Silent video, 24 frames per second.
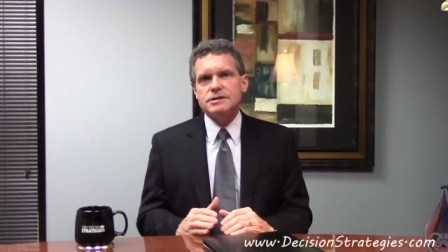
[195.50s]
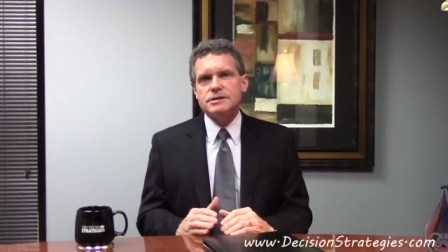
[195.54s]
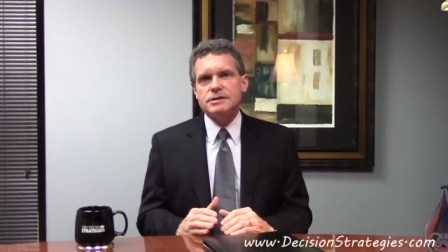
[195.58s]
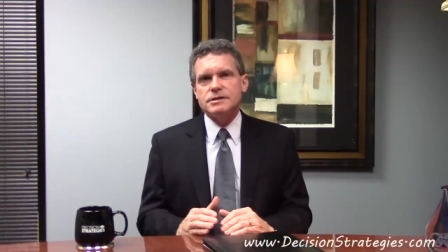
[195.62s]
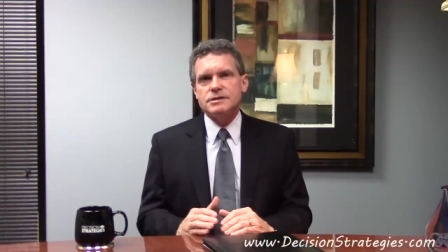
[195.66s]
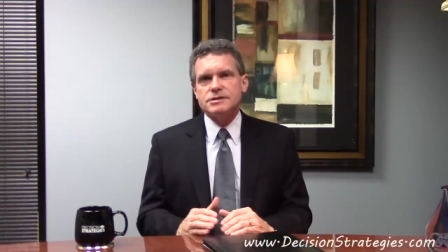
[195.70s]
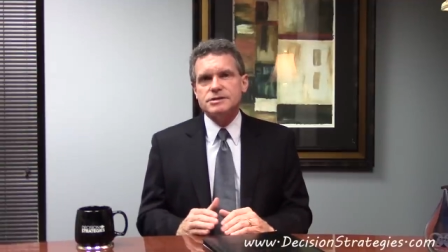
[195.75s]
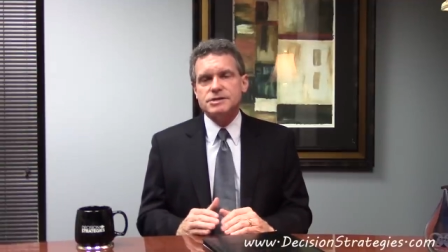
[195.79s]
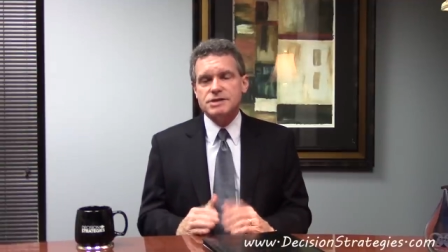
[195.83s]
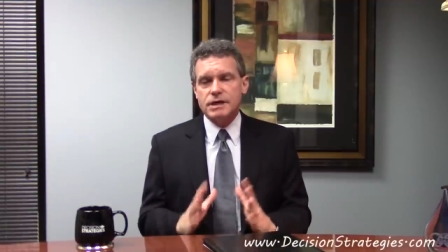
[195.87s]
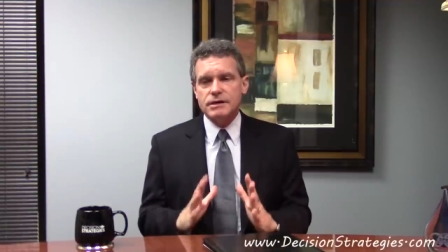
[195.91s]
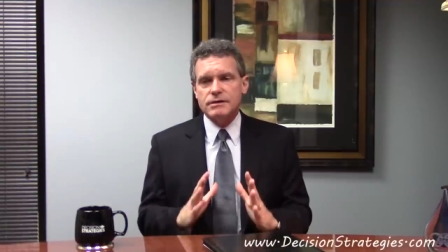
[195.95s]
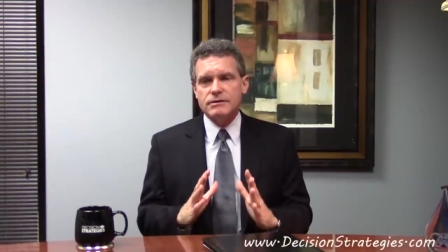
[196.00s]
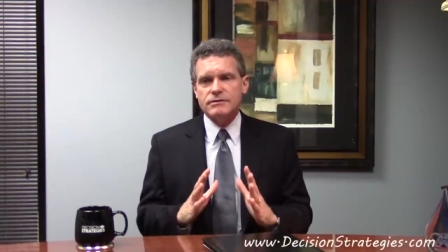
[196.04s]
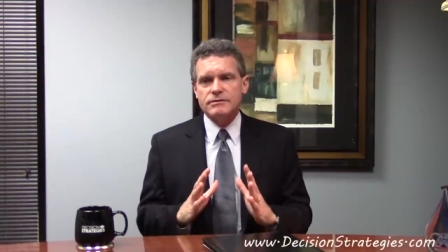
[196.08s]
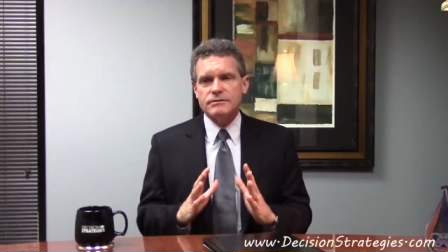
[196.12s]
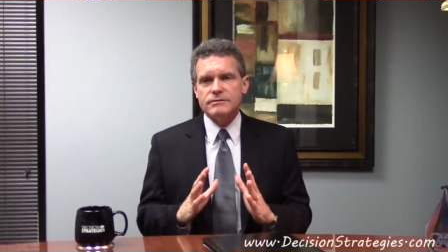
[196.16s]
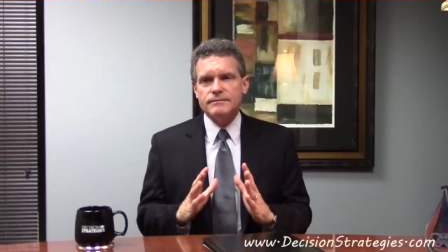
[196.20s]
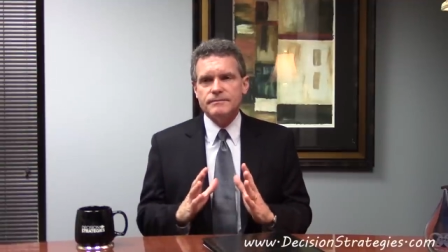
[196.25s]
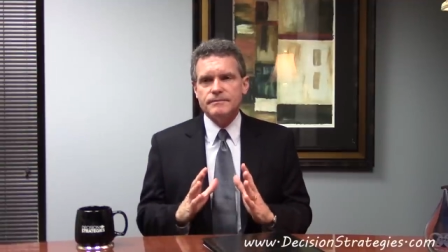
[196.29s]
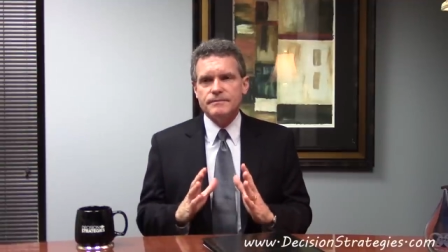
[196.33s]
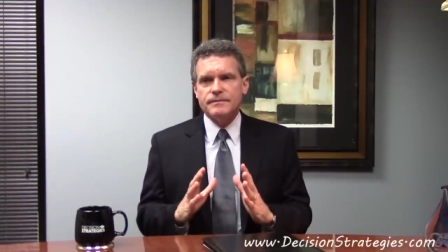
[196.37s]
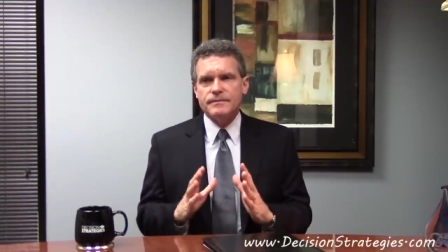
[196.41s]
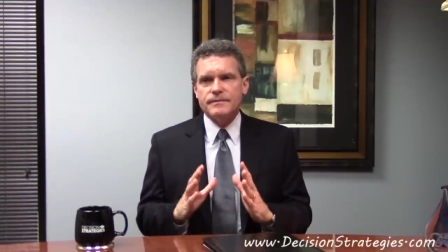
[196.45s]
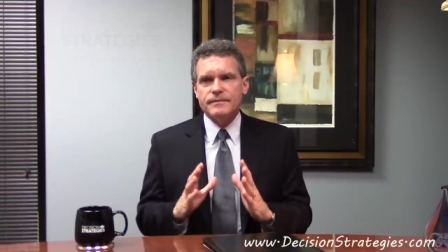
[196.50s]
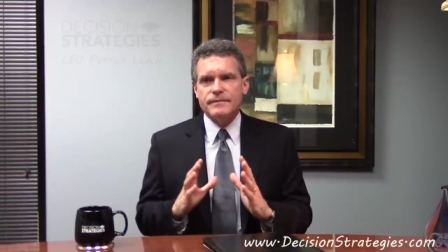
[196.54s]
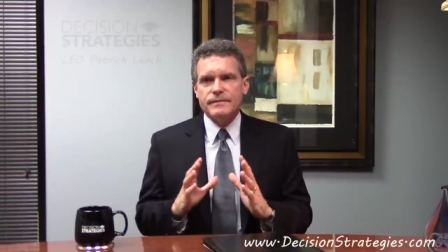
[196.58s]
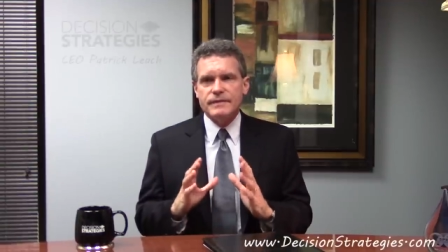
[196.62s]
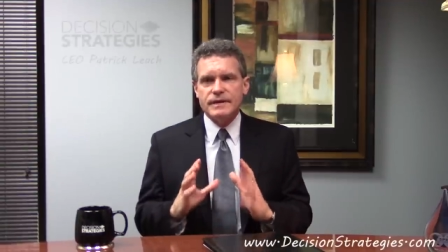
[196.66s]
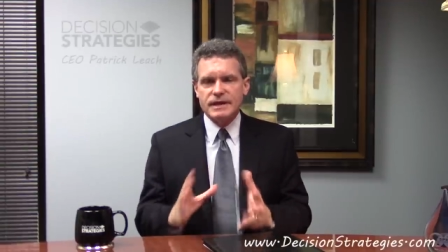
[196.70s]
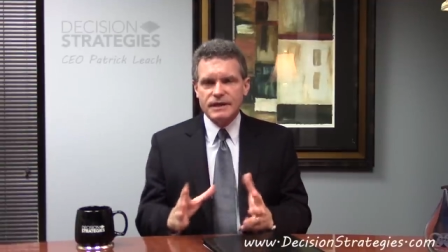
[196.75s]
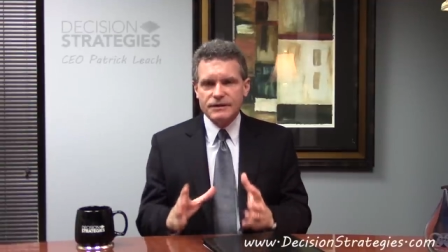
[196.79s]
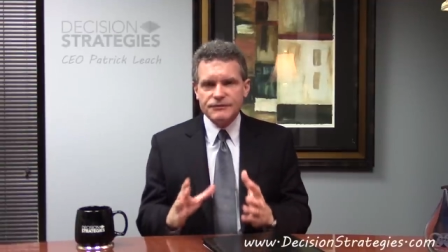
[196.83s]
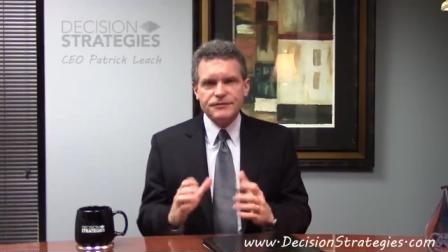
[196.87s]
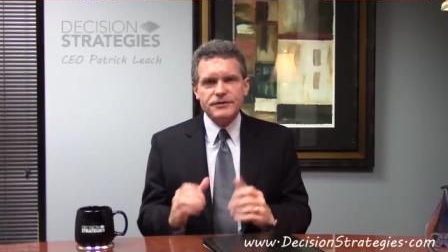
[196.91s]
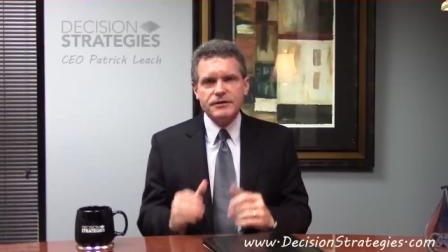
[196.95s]
So
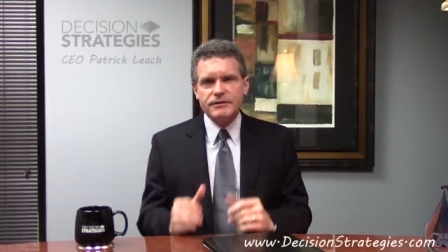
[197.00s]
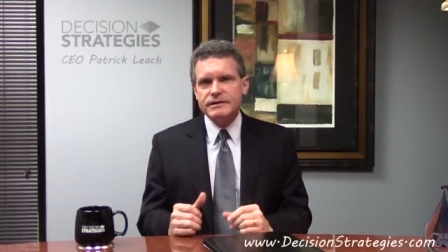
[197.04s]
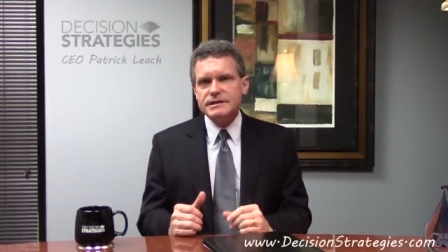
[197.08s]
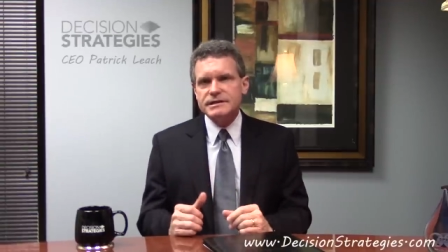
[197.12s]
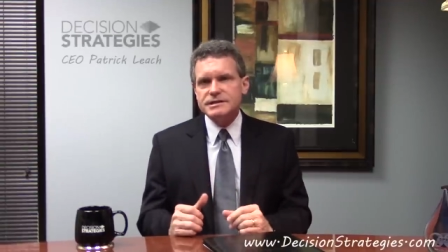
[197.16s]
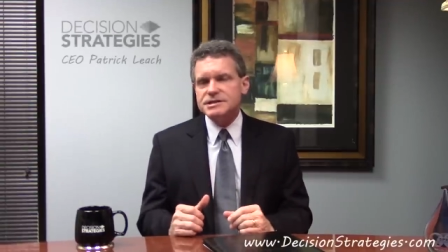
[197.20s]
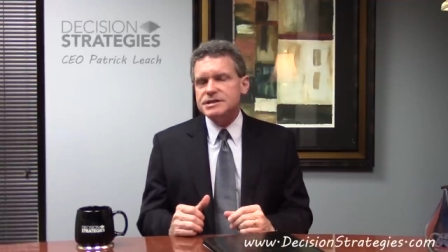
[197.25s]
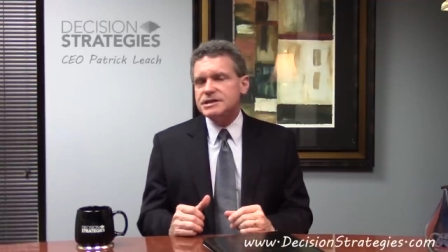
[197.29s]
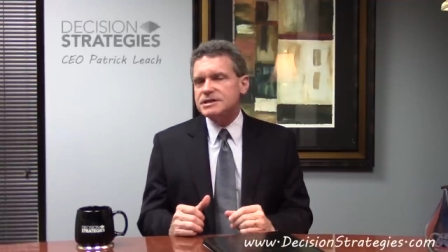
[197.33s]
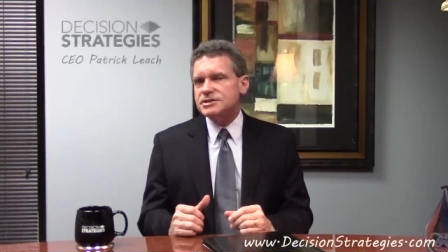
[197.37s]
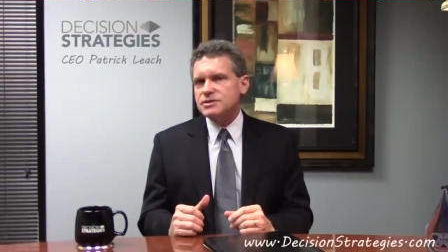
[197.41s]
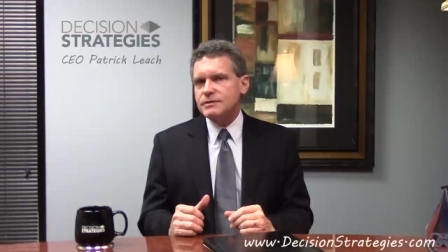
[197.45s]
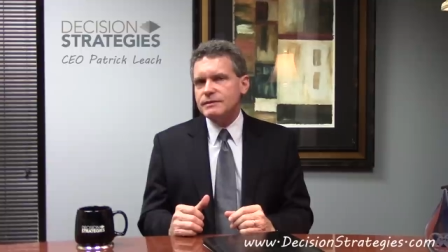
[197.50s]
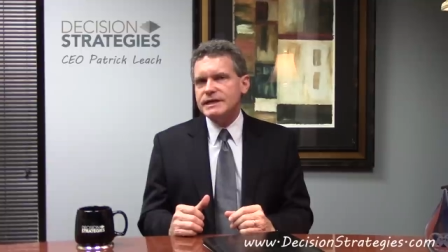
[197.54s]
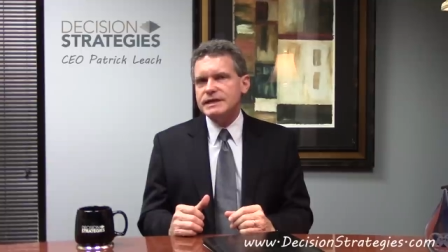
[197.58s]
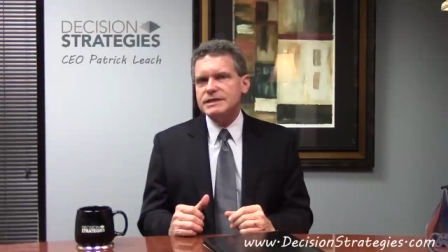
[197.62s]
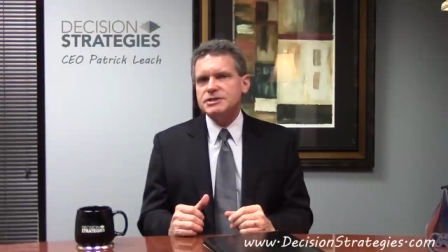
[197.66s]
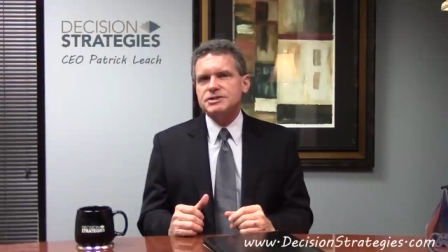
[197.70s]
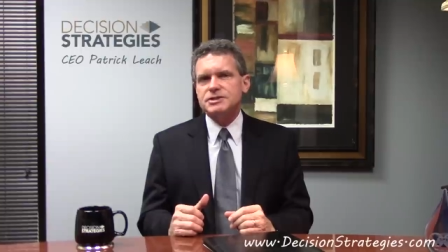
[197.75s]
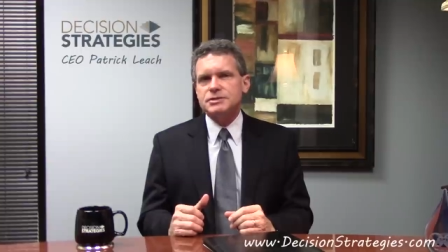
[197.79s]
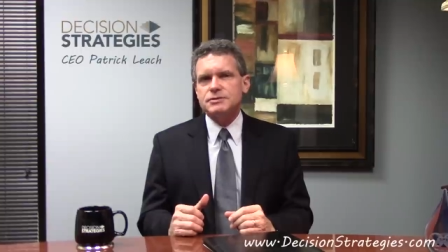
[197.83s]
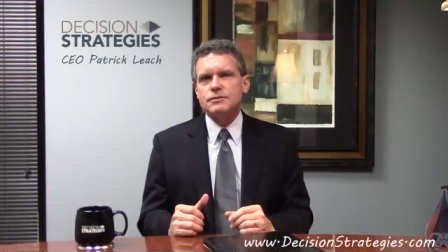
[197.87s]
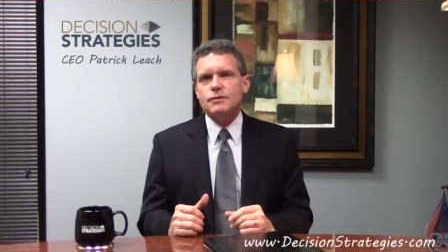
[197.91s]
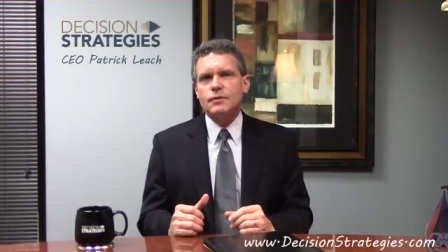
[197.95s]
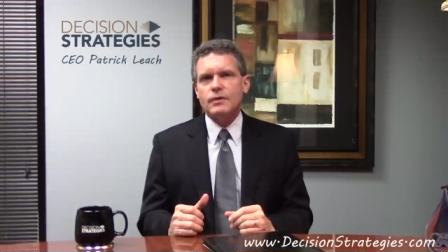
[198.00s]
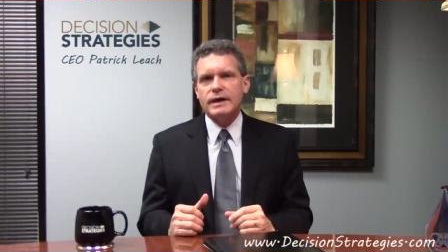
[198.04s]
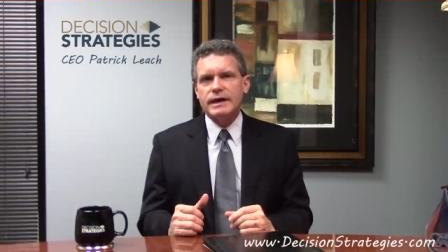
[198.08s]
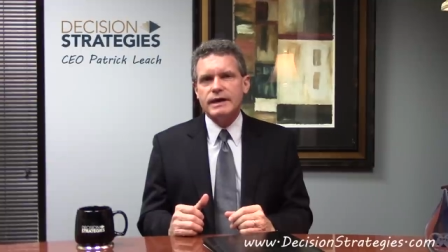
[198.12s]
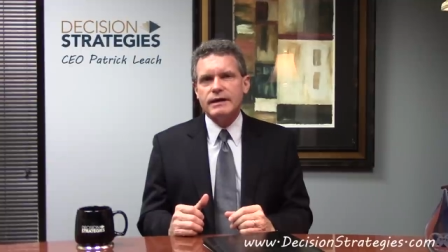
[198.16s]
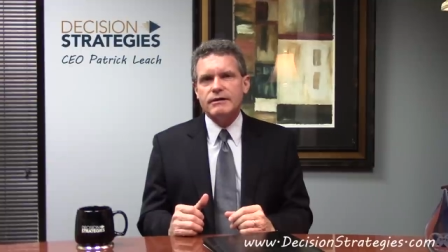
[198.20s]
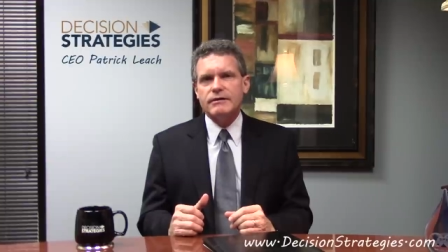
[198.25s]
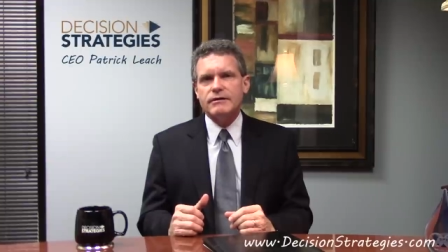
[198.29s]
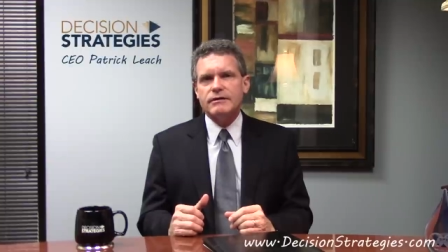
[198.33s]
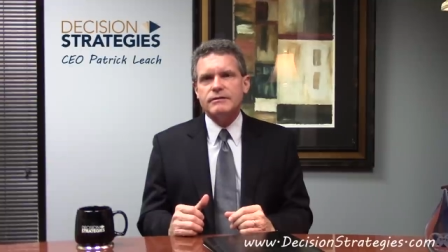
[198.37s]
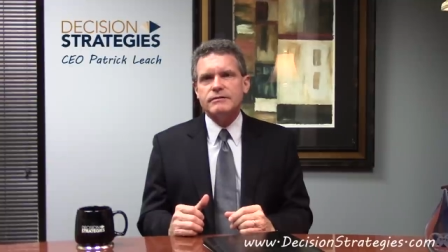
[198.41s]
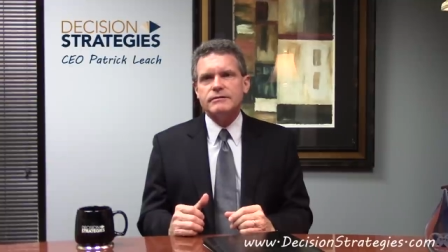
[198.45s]
if you're in a situation
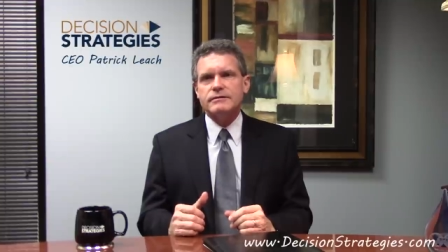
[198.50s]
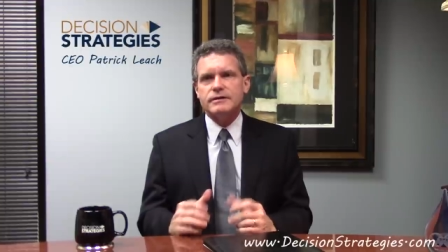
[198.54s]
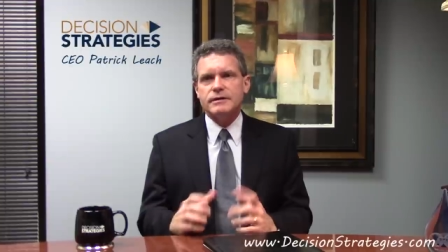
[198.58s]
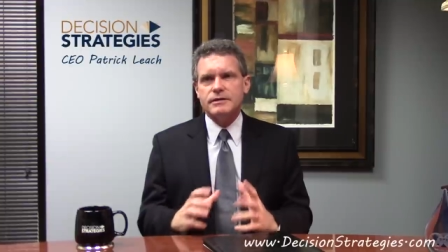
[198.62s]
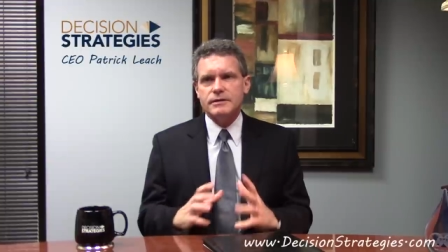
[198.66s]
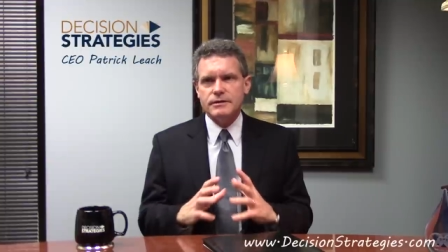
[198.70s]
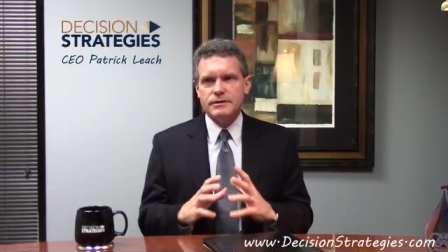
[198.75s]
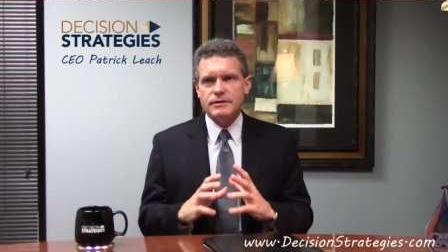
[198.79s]
where